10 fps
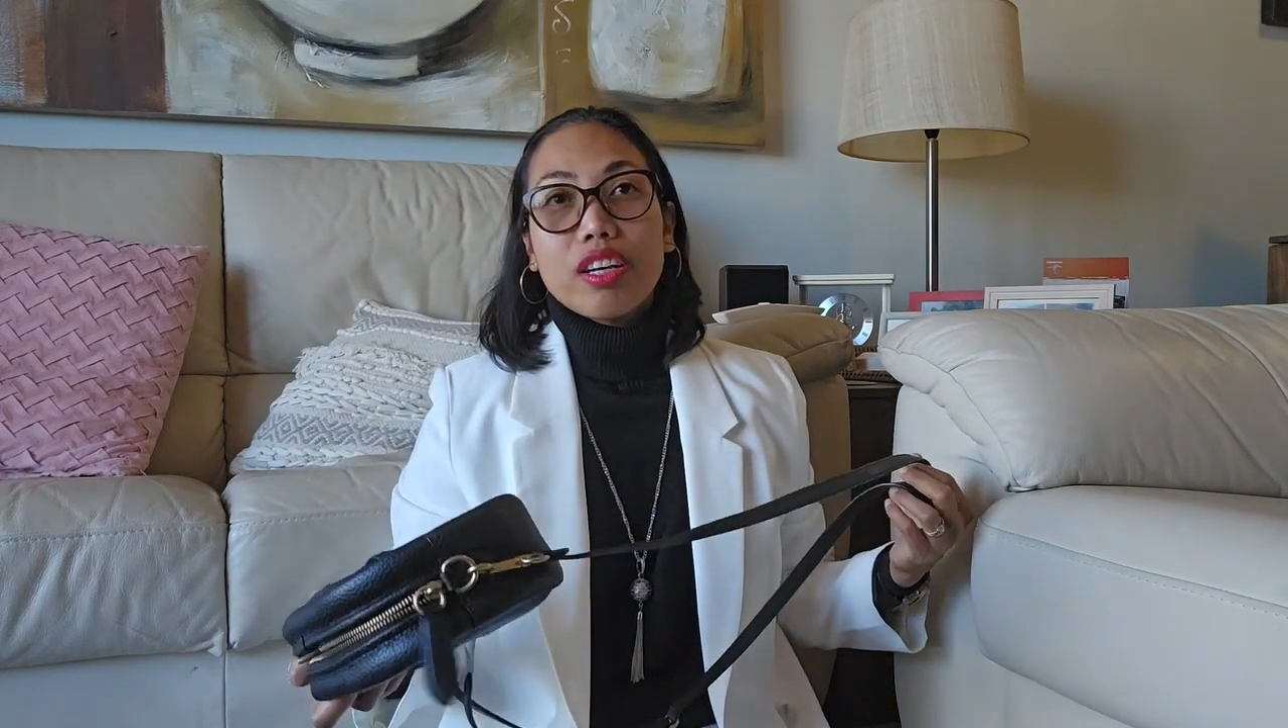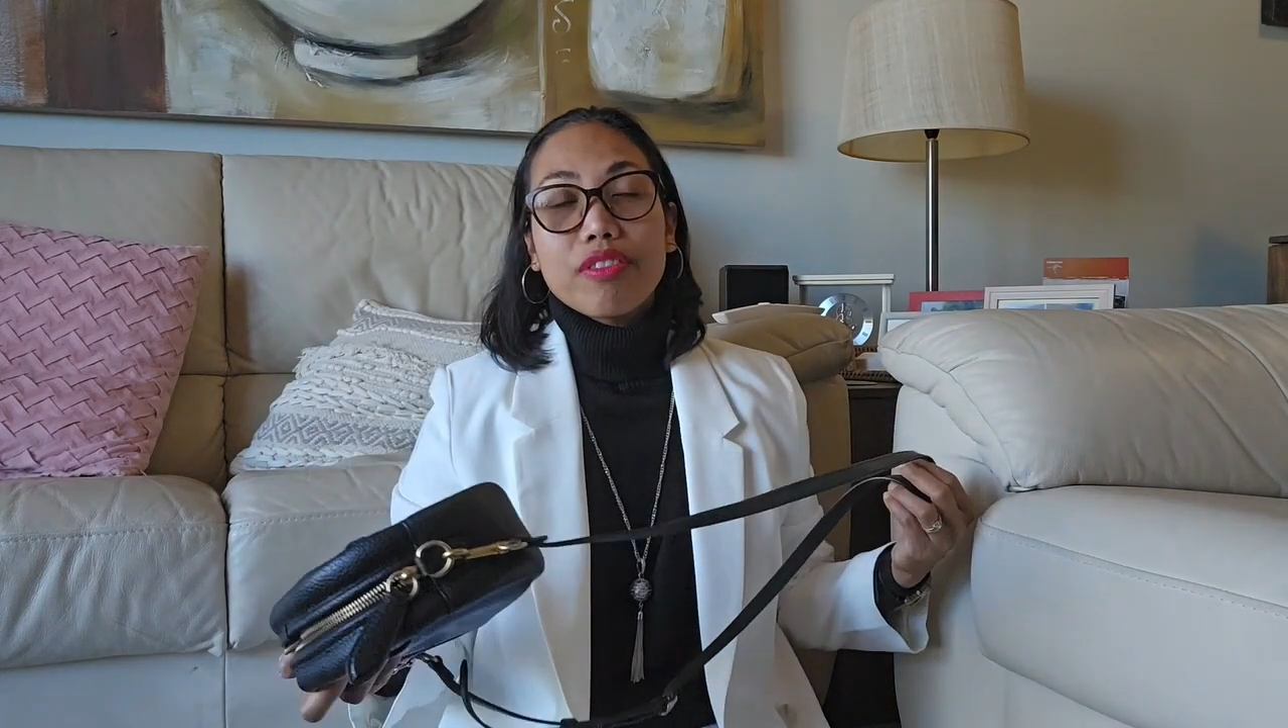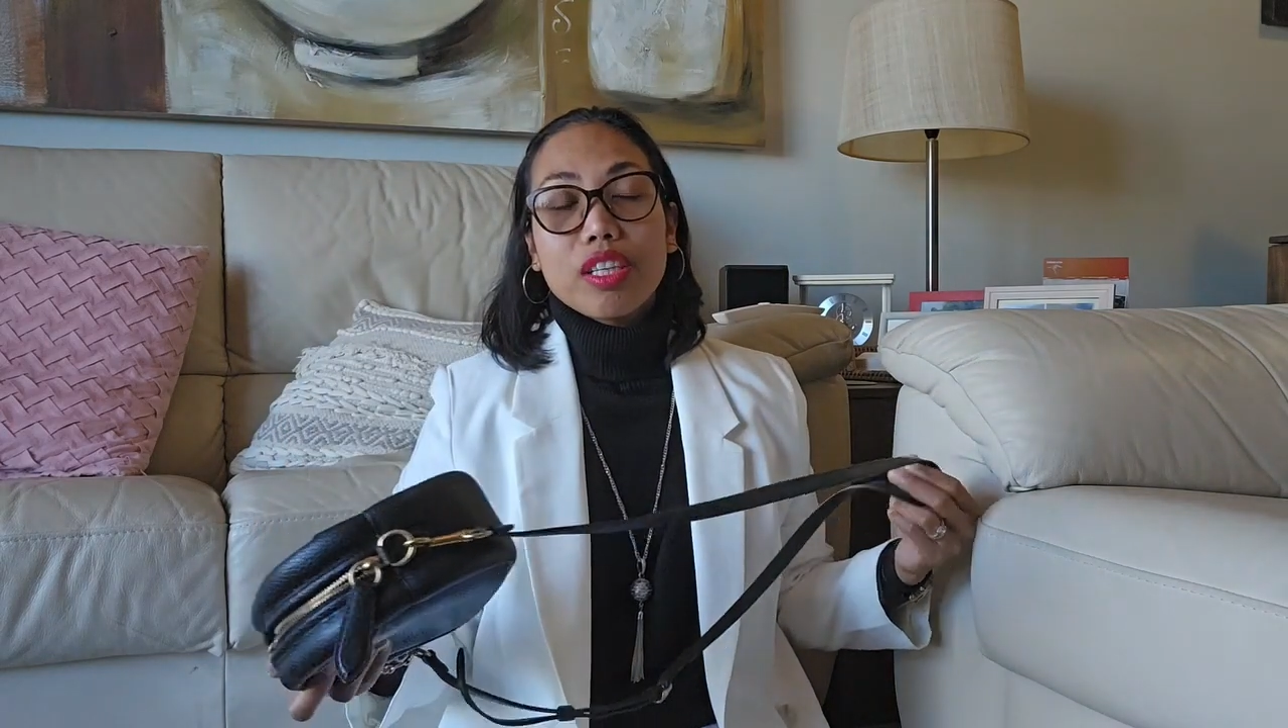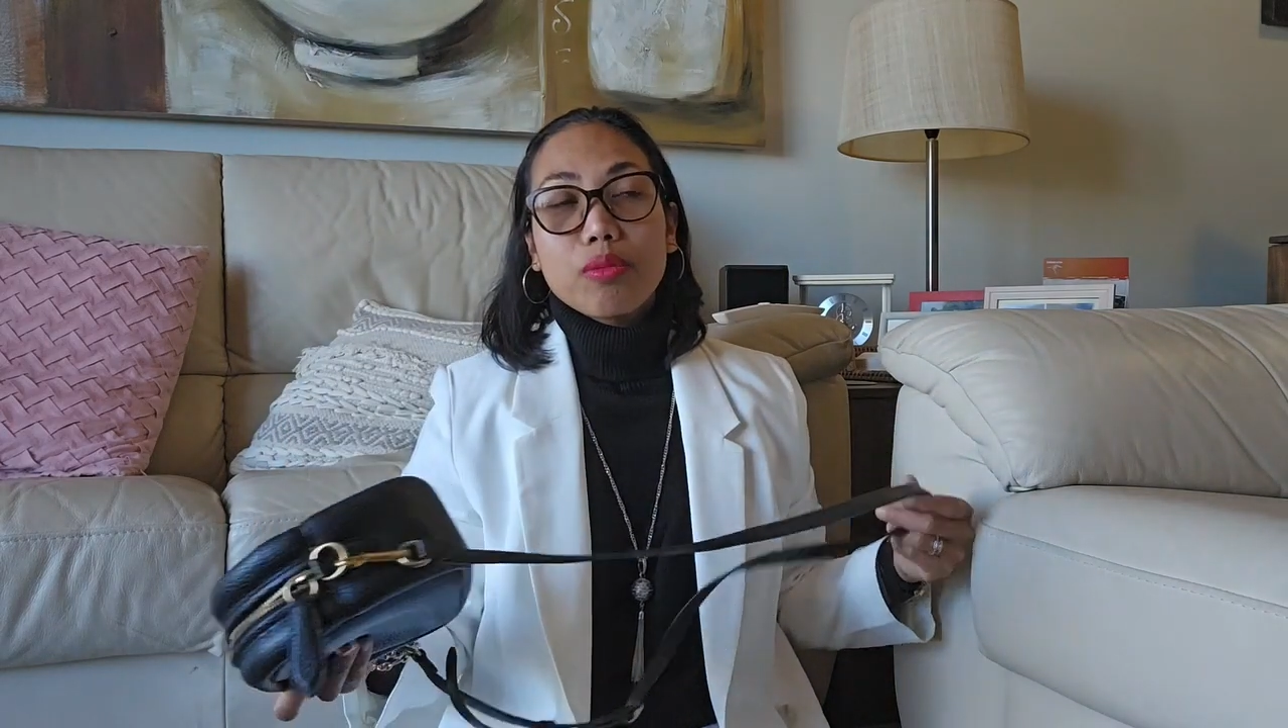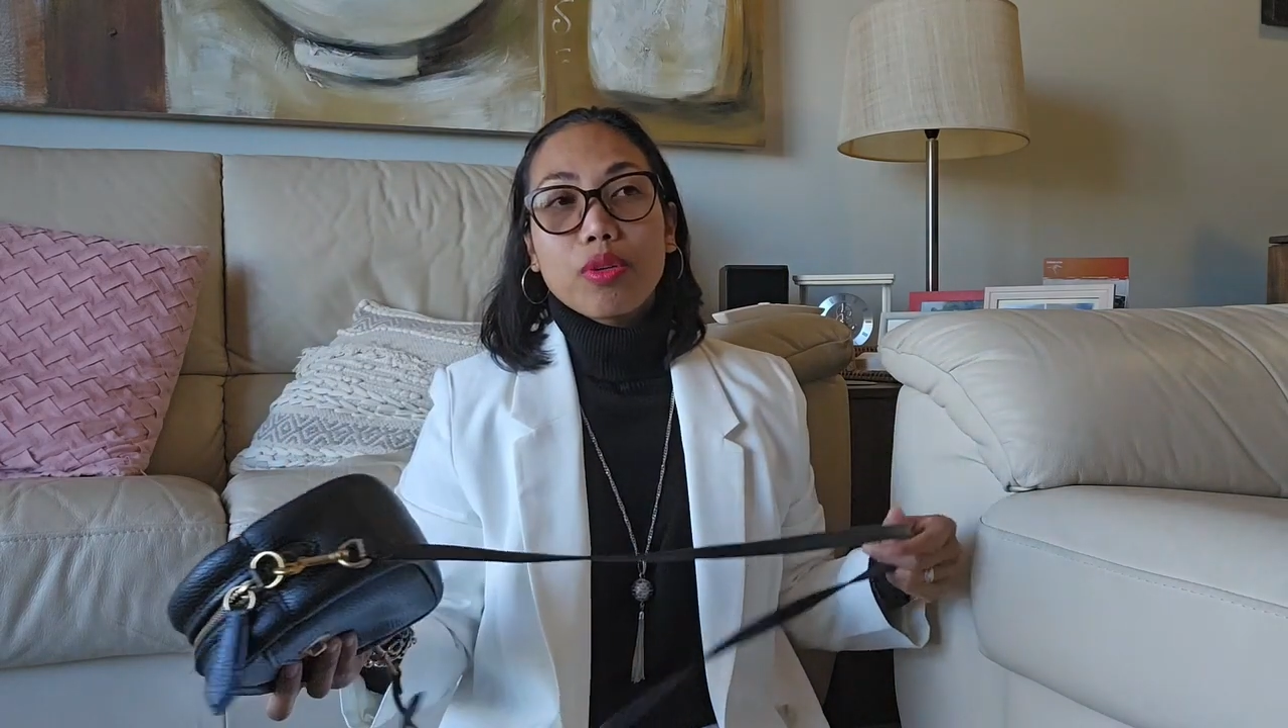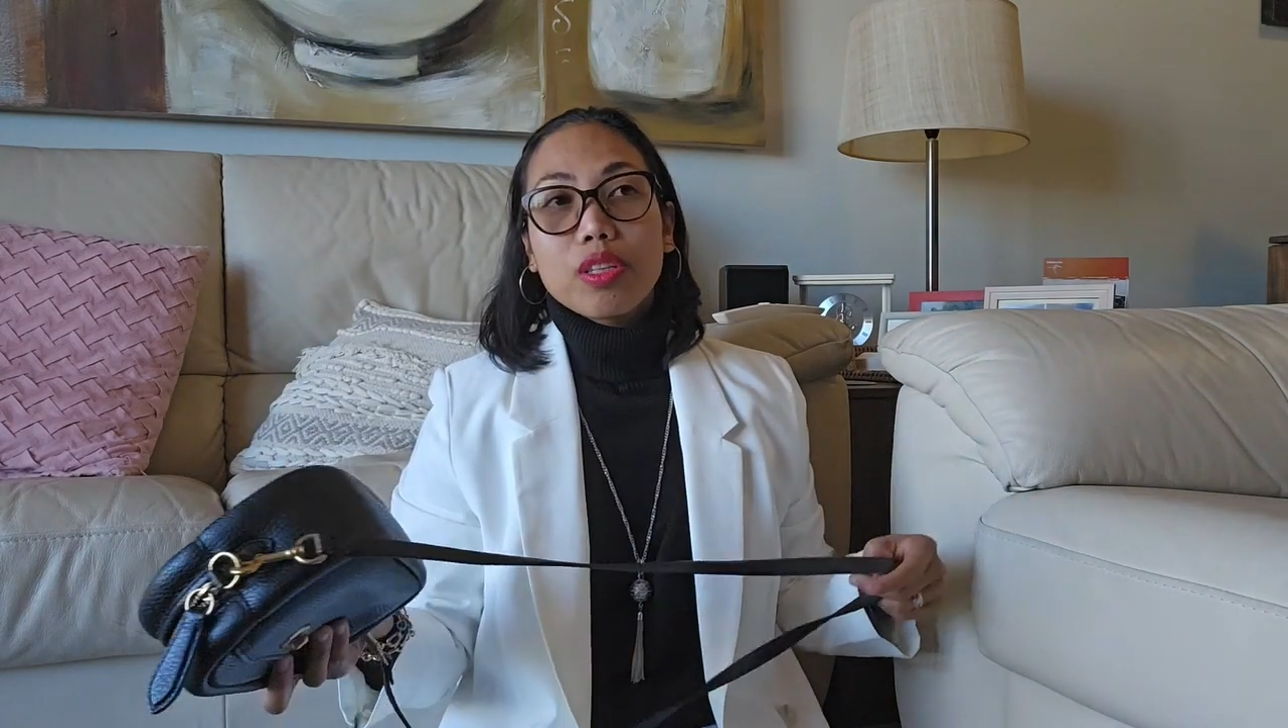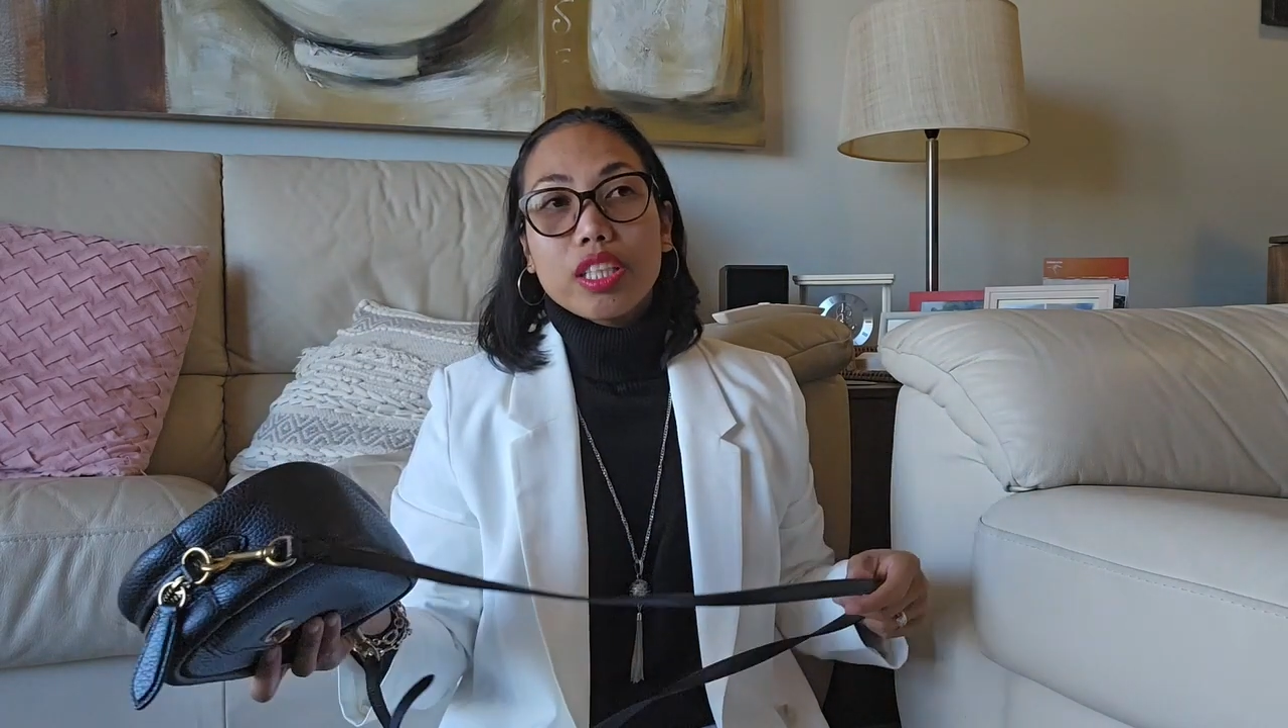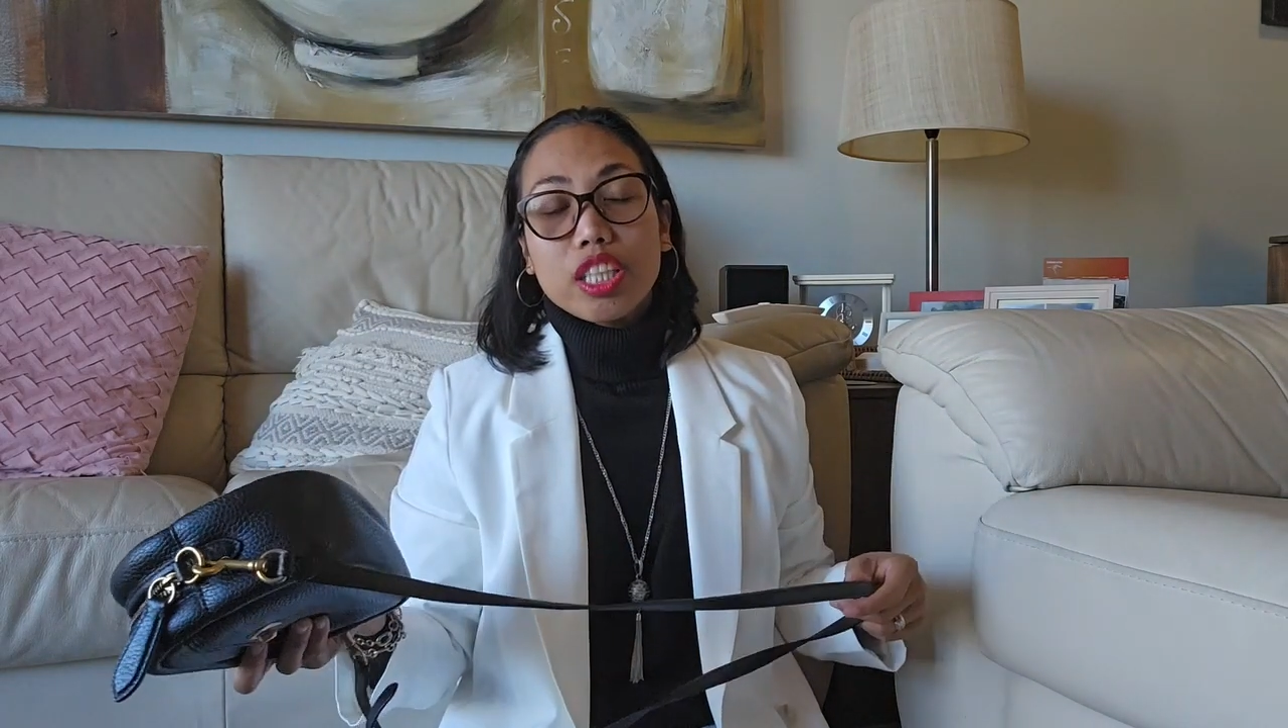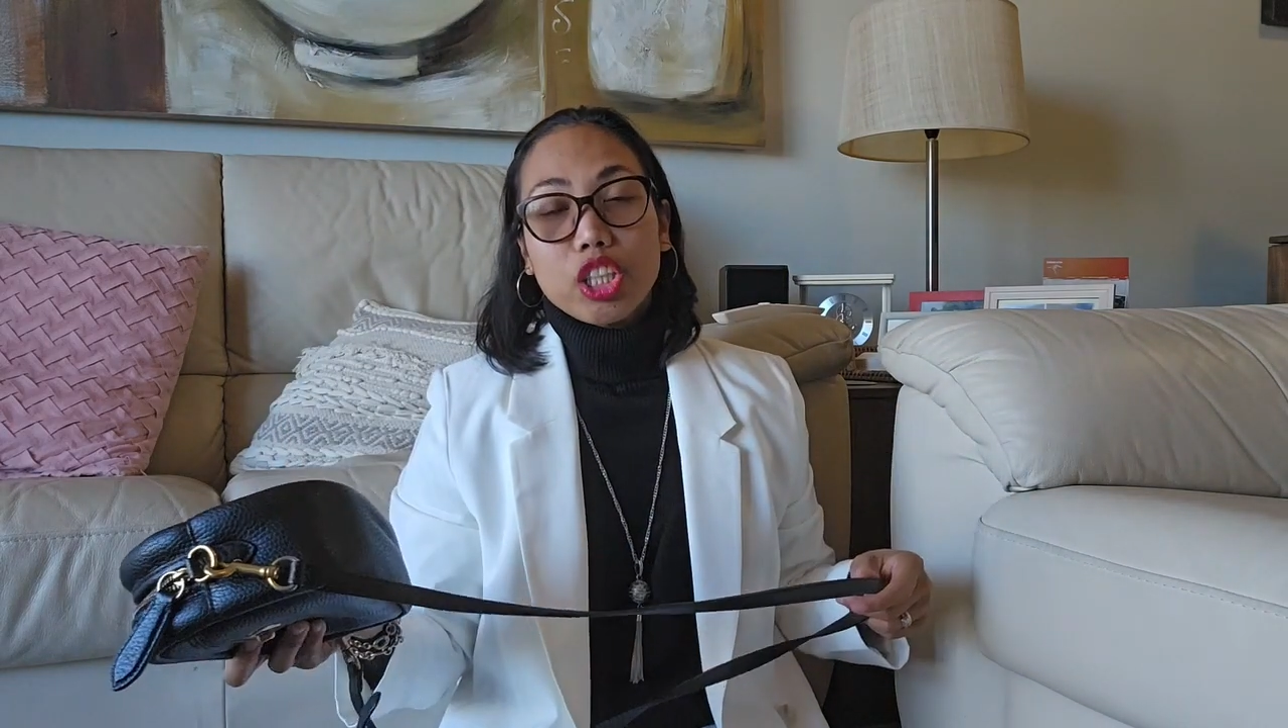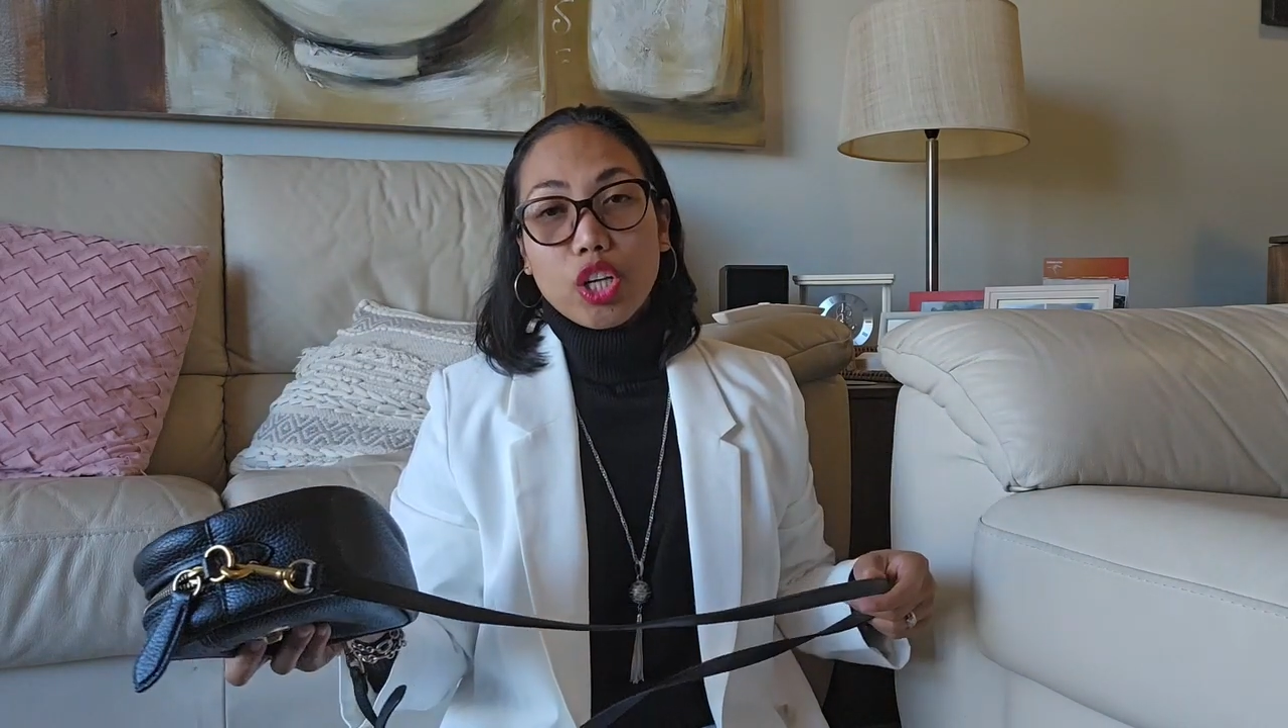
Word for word: available in